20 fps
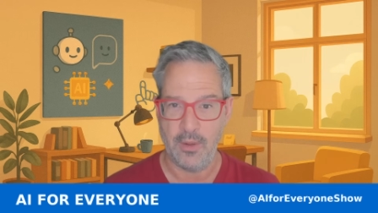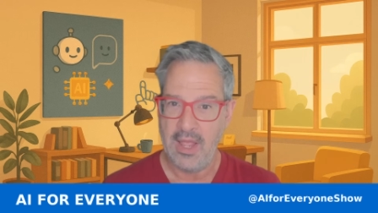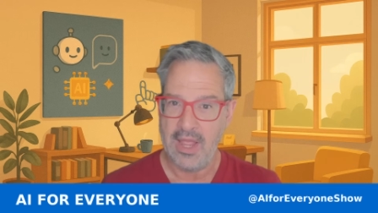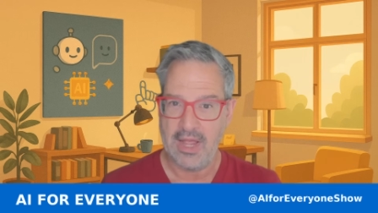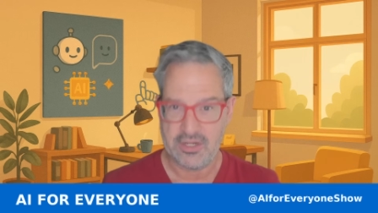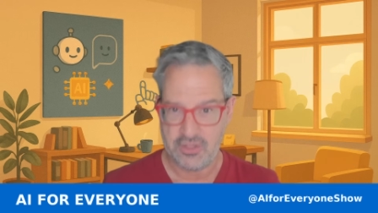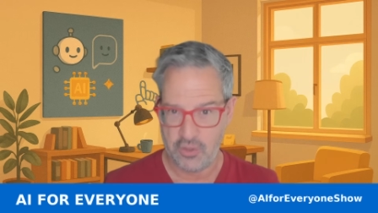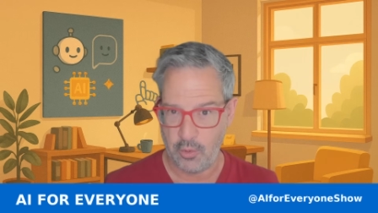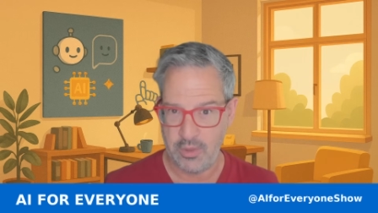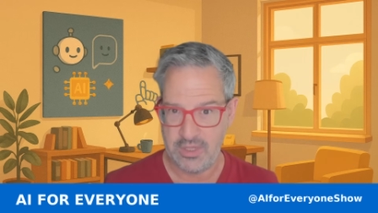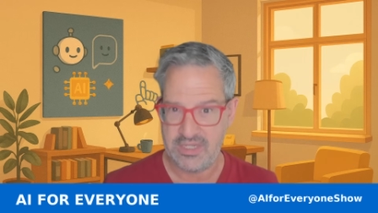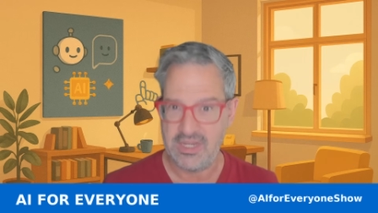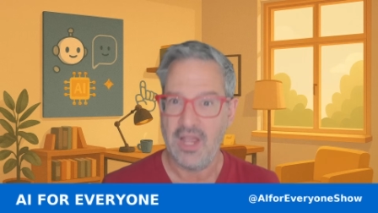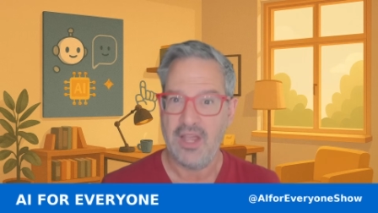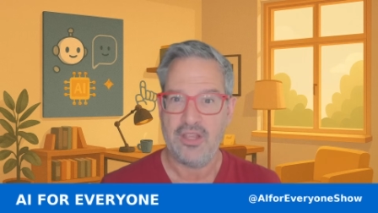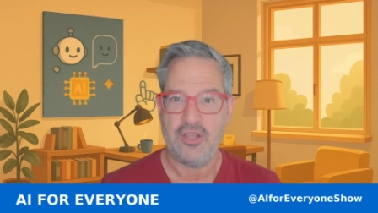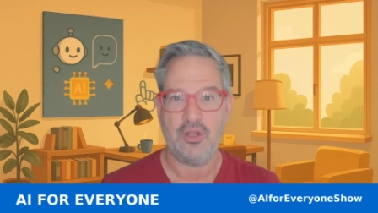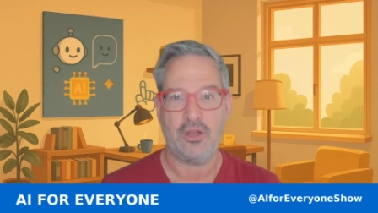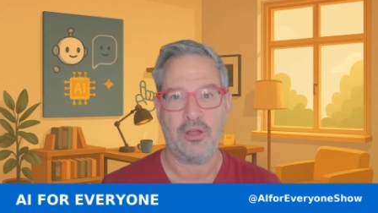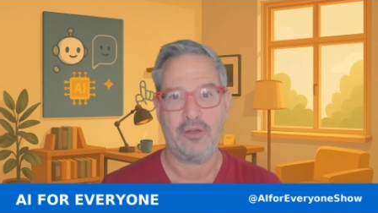As always,
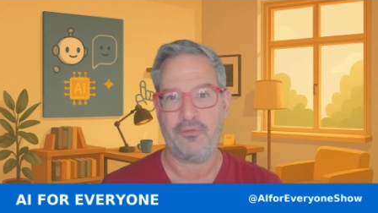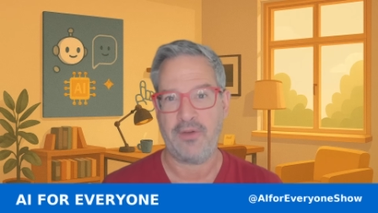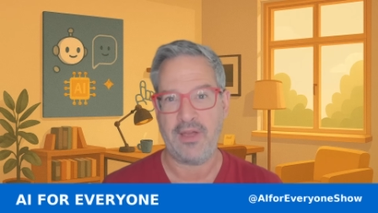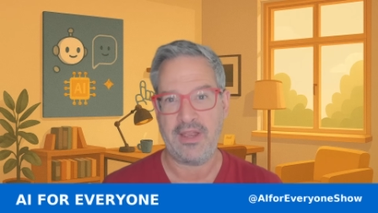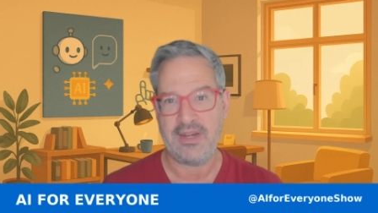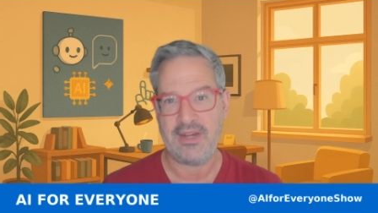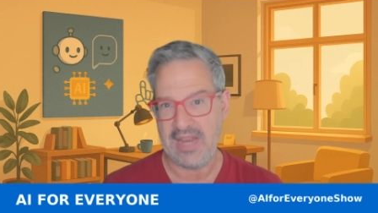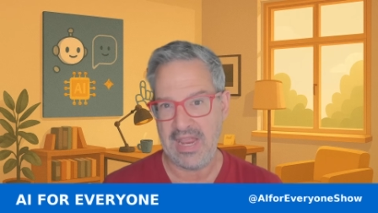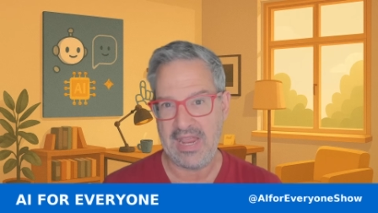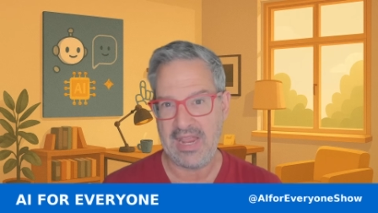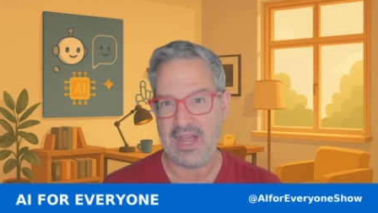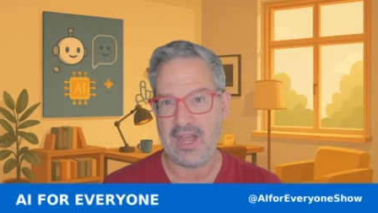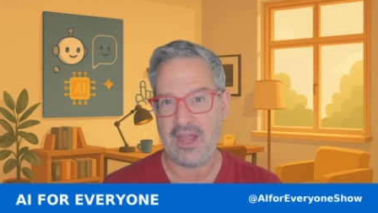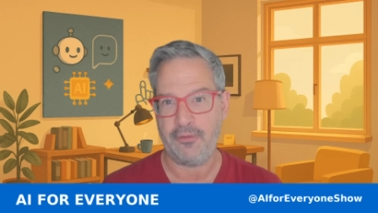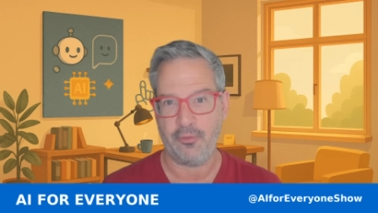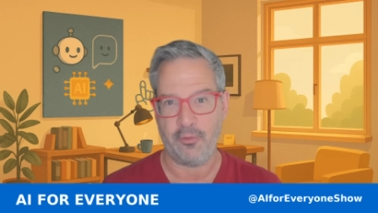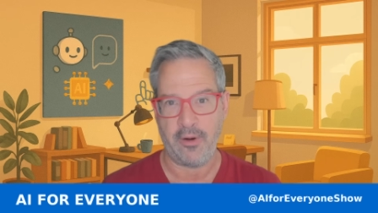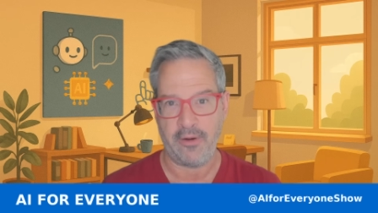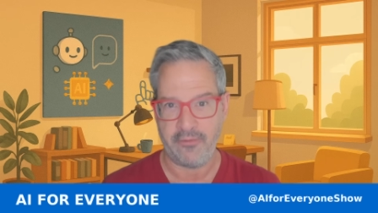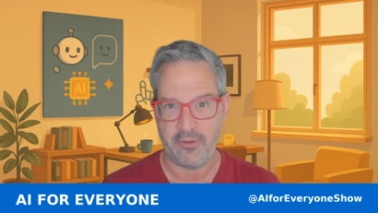you can find AI
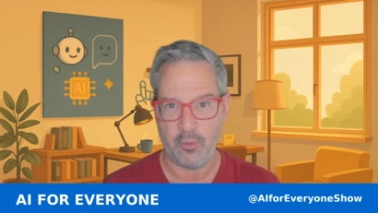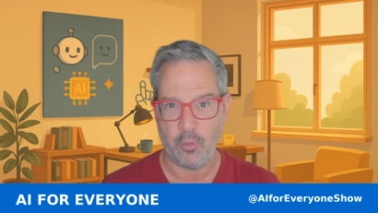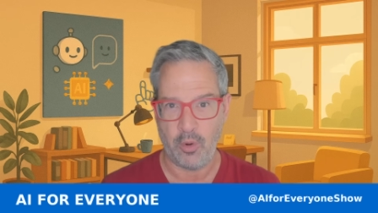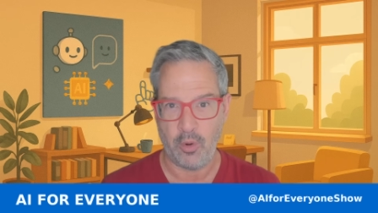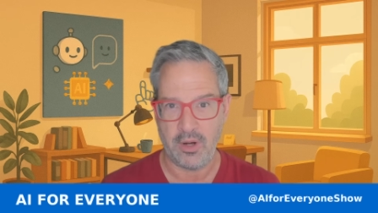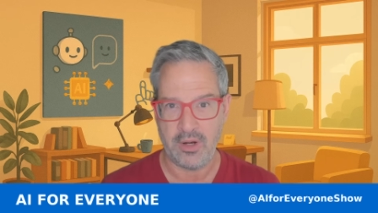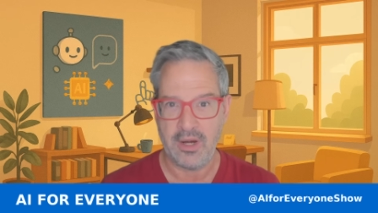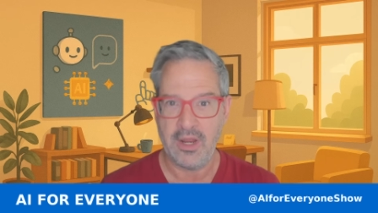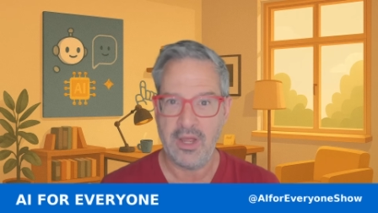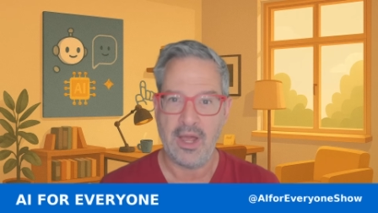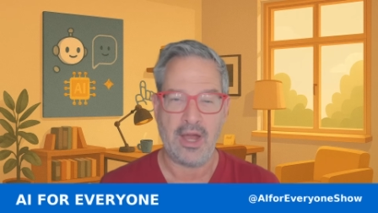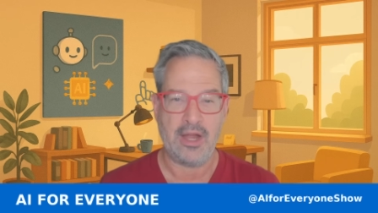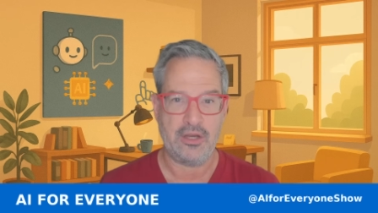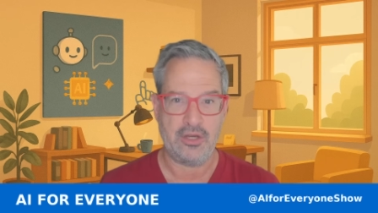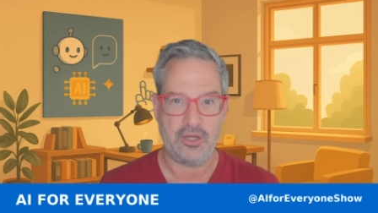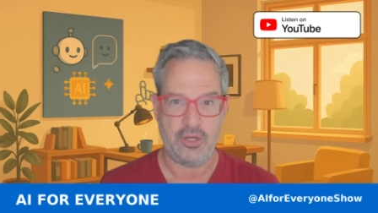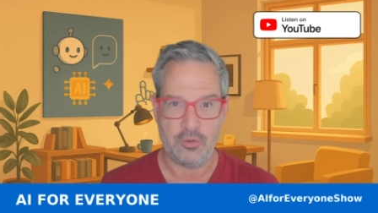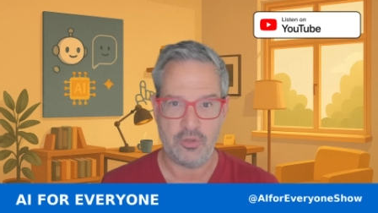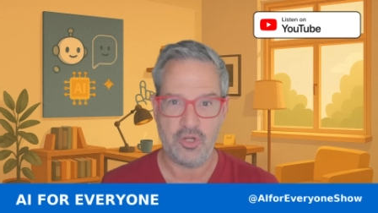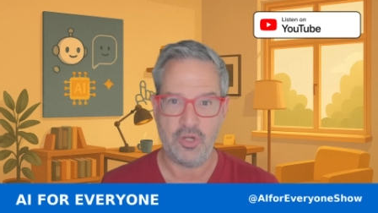for Everyone on
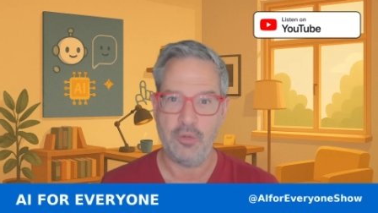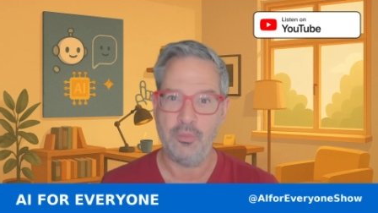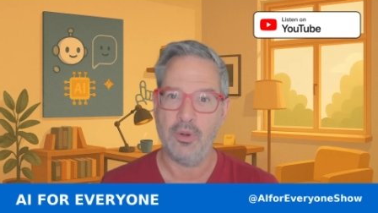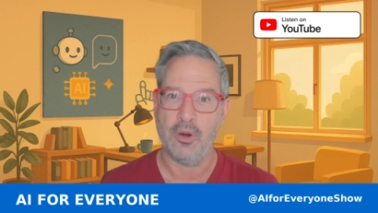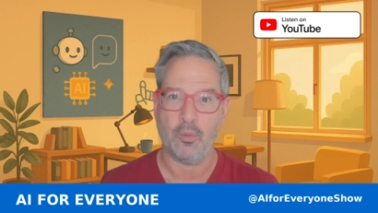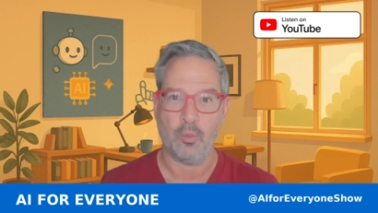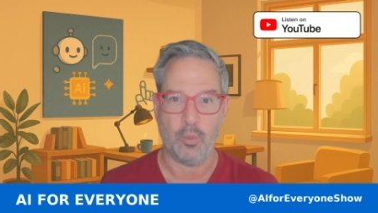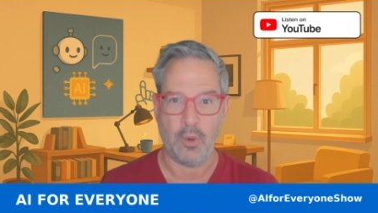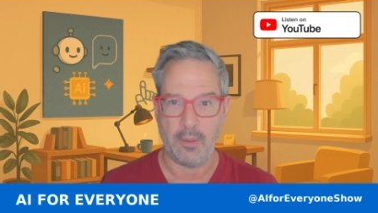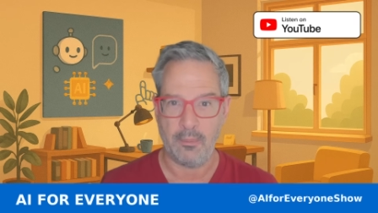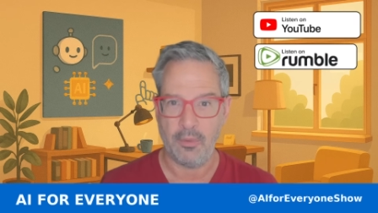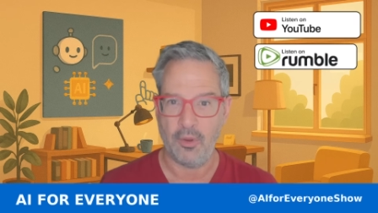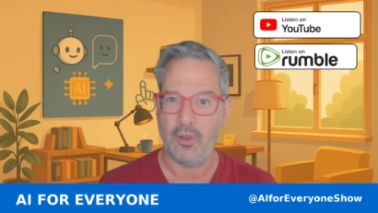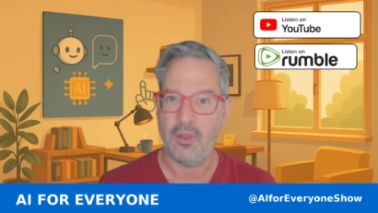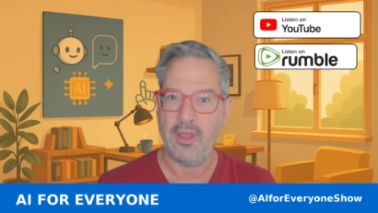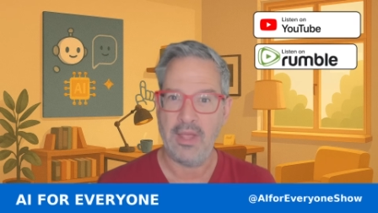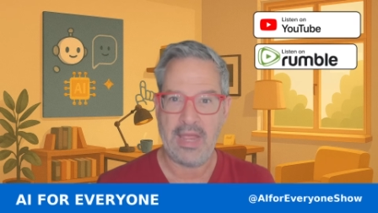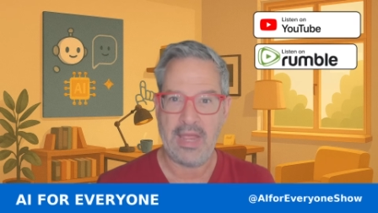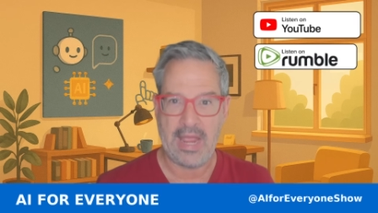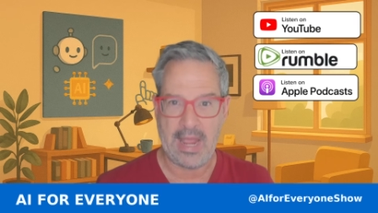YouTube, Rumble,
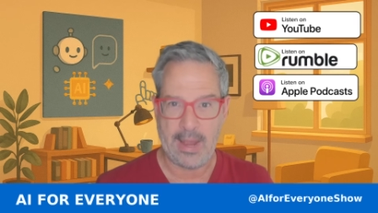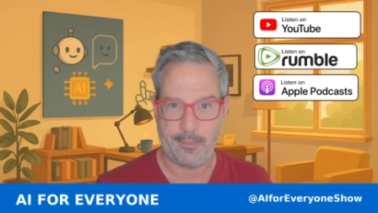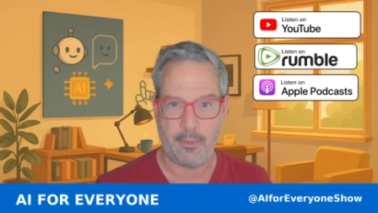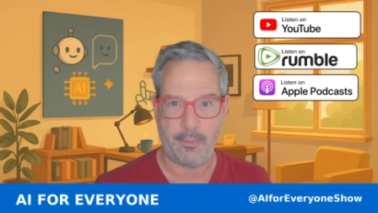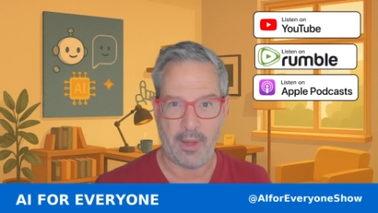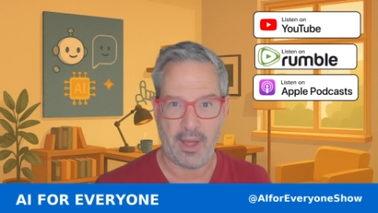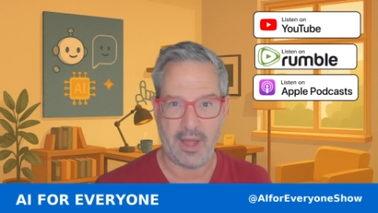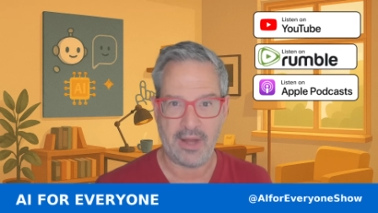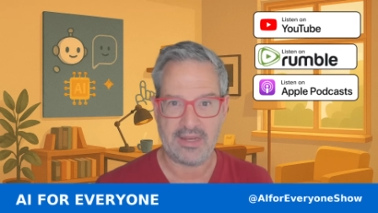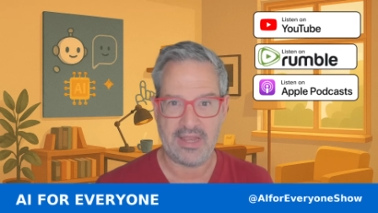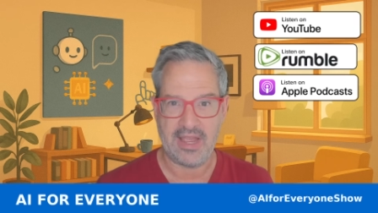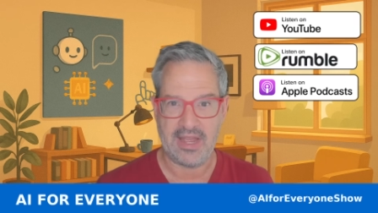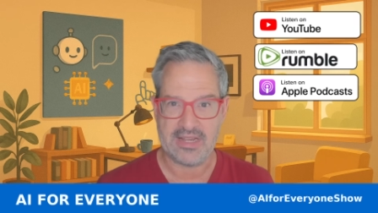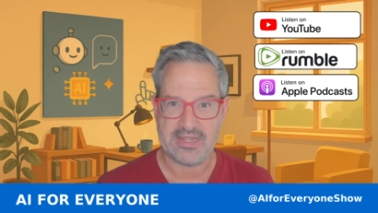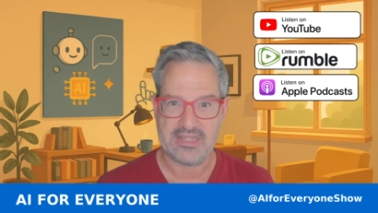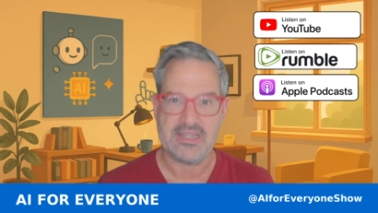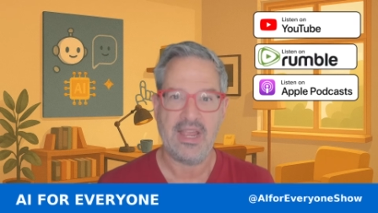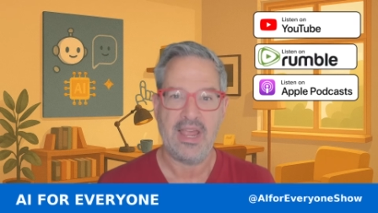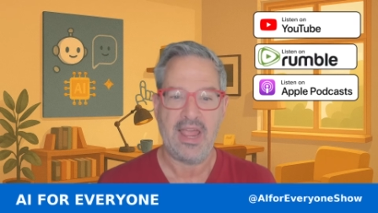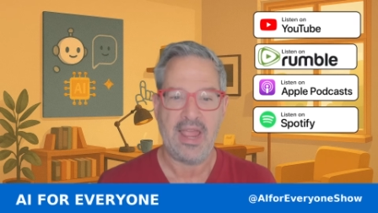Apple
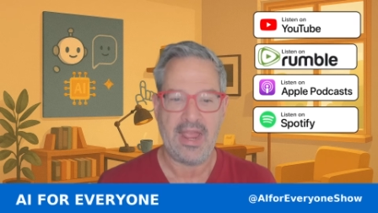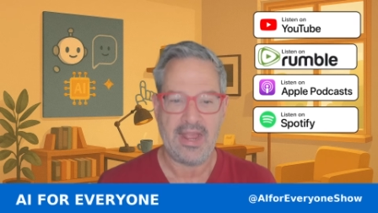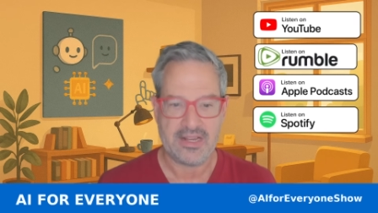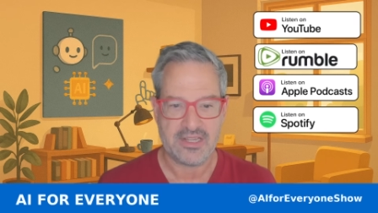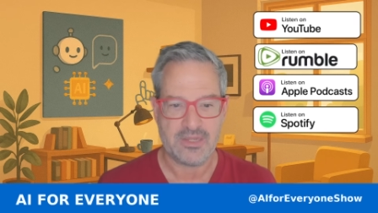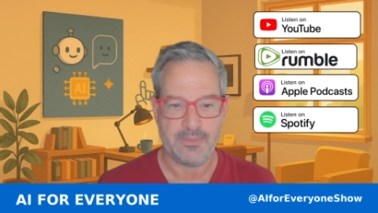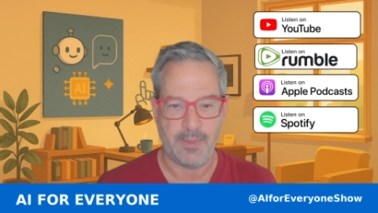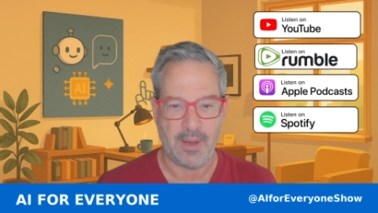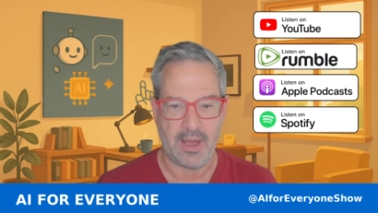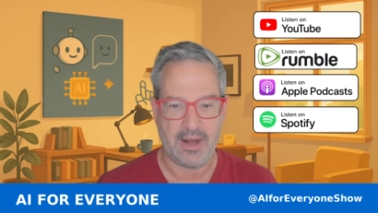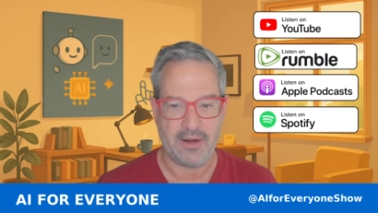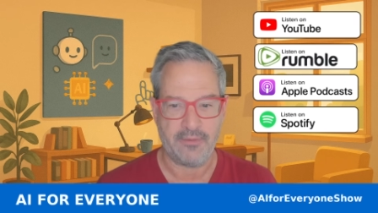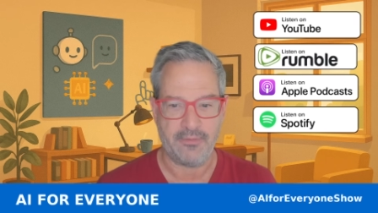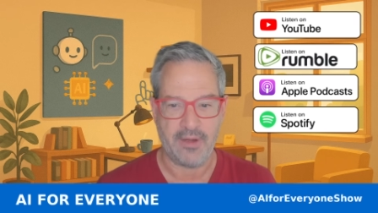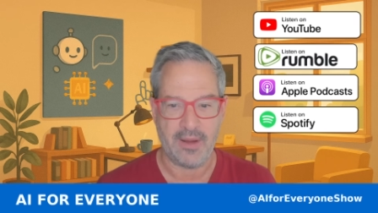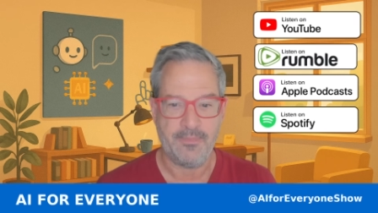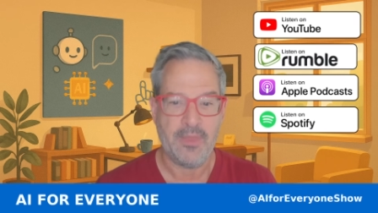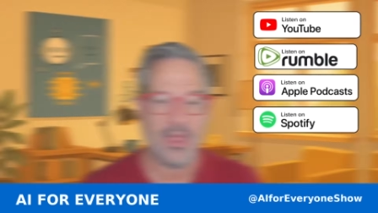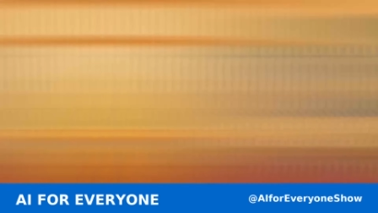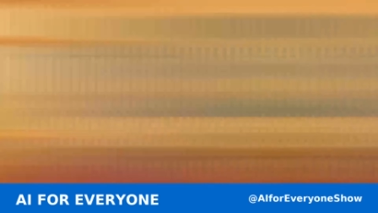Podcasts, and Spotify.